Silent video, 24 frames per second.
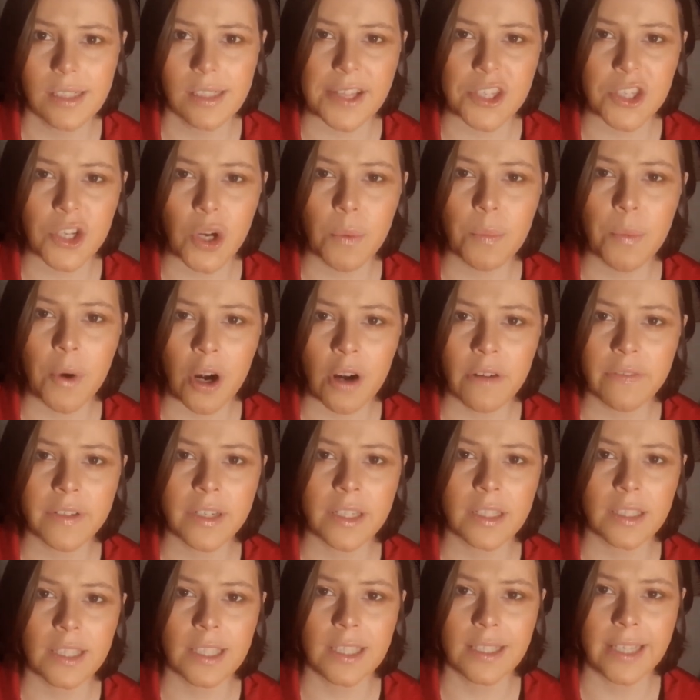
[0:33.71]
that so
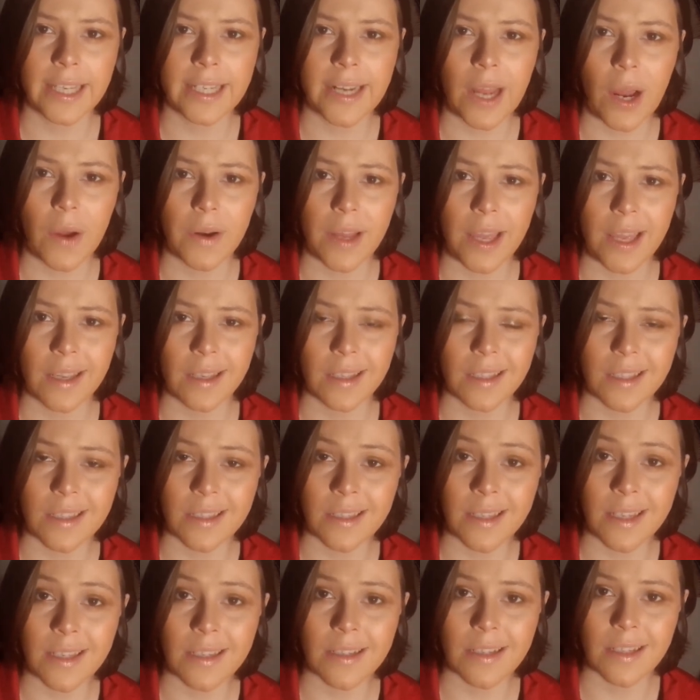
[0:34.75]
perfectly laid out a
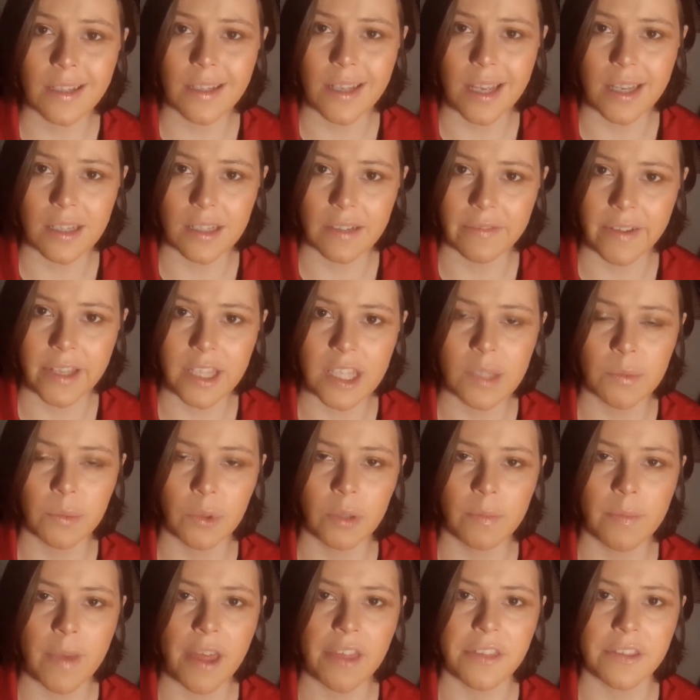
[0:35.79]
consistent and
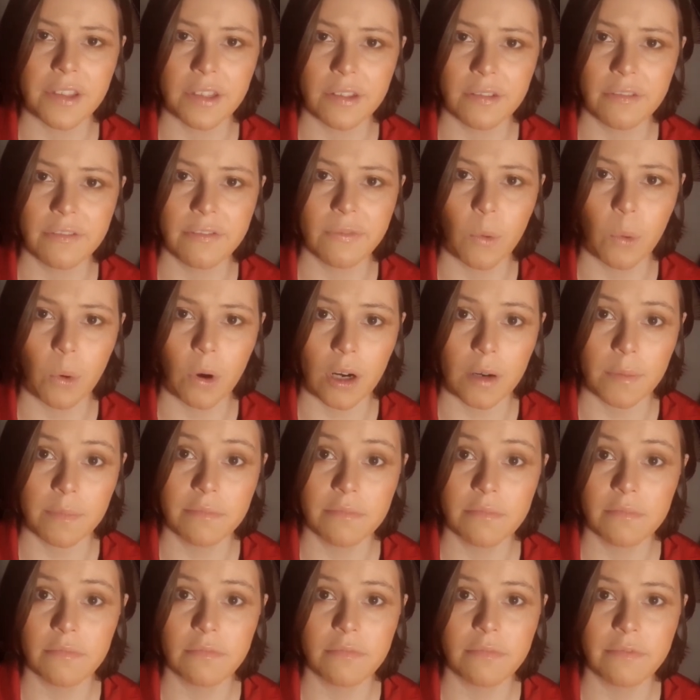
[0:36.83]
defensible method for